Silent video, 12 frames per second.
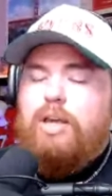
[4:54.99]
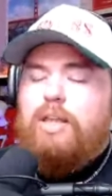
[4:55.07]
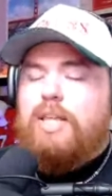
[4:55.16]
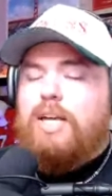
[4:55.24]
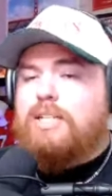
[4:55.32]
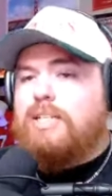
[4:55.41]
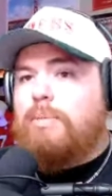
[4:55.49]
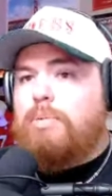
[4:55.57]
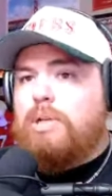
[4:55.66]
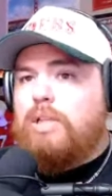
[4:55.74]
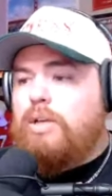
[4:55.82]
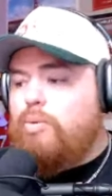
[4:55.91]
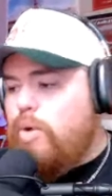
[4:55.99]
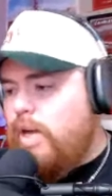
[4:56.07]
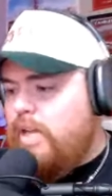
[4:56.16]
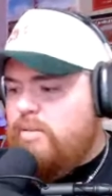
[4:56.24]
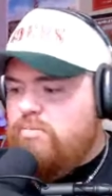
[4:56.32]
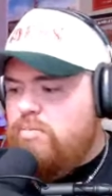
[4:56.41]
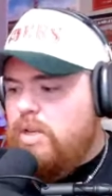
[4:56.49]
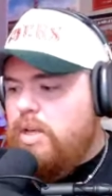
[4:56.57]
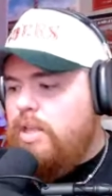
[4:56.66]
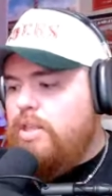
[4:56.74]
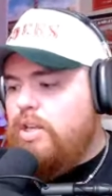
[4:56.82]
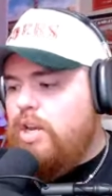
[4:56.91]
that's typically when
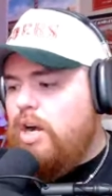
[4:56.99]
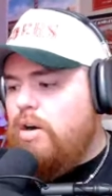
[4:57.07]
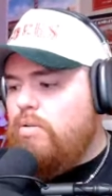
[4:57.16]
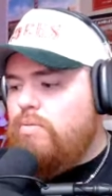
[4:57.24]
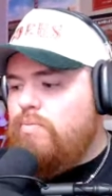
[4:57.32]
you know